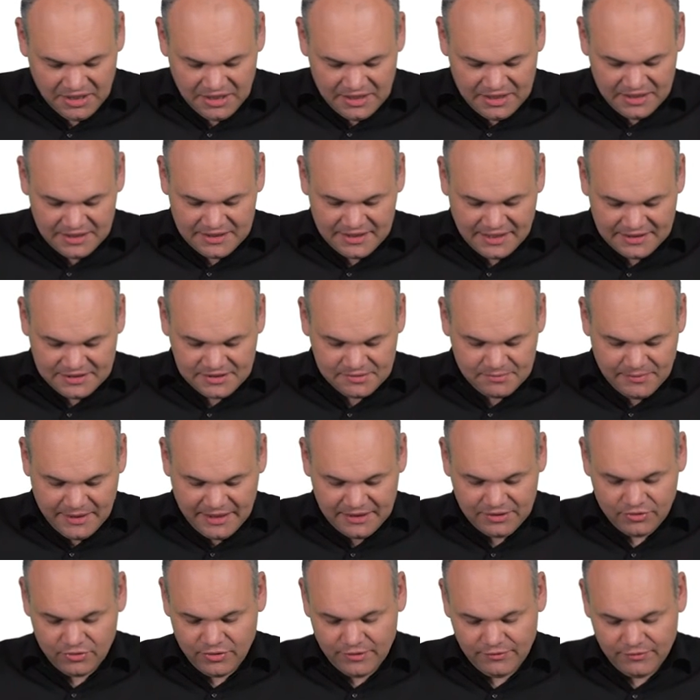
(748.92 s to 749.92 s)
it doesn't
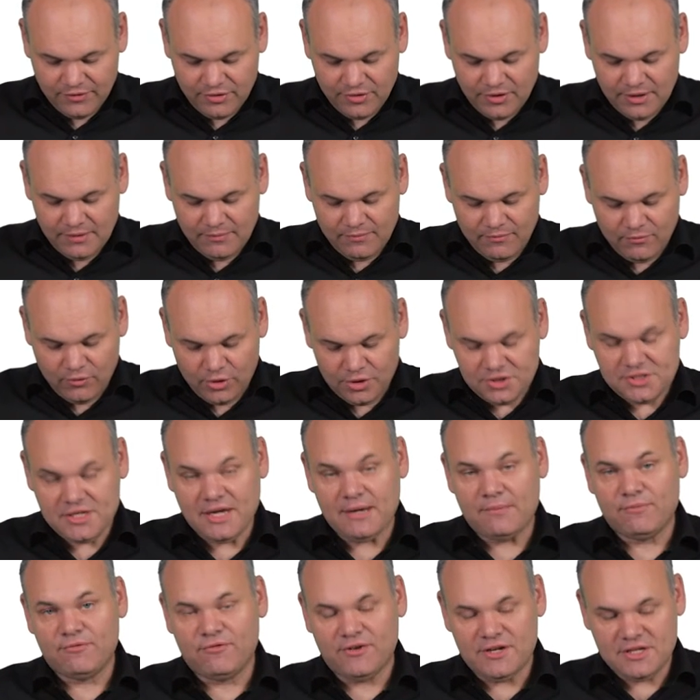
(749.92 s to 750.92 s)
matter if you need
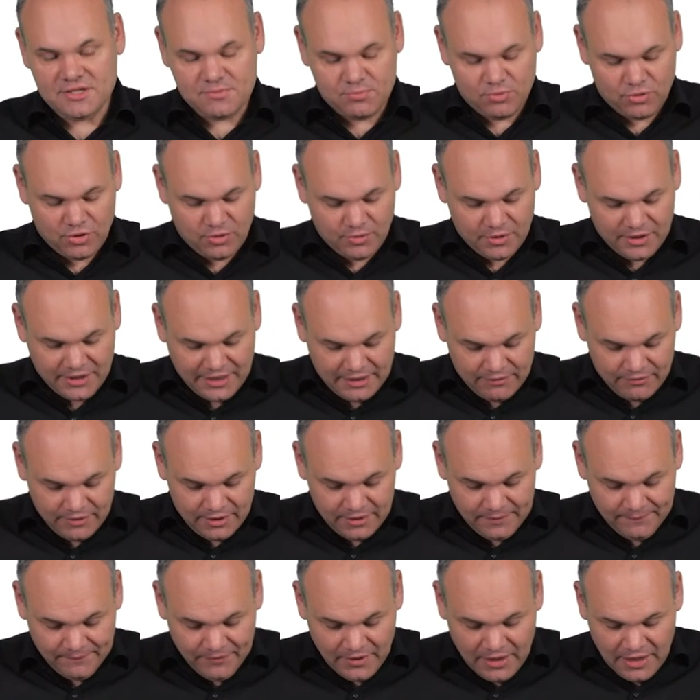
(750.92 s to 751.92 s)
WhatsApp, Facebook or
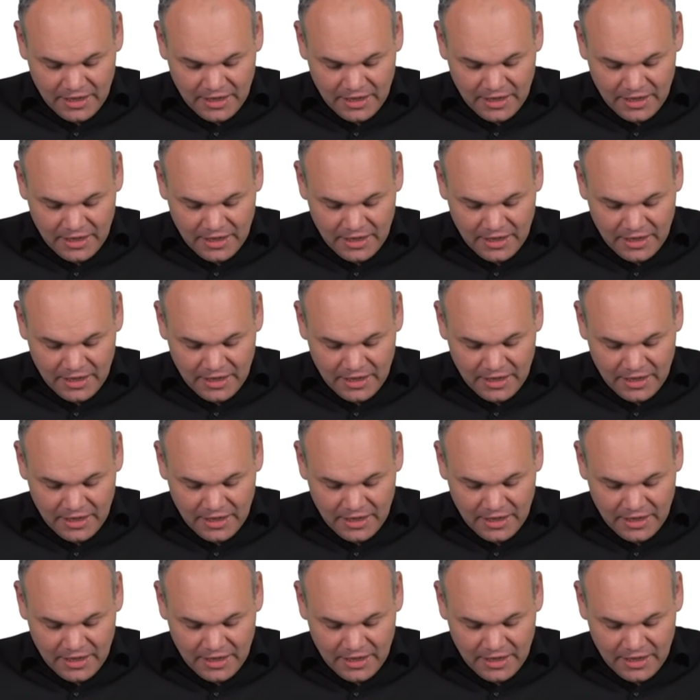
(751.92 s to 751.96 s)
whatever.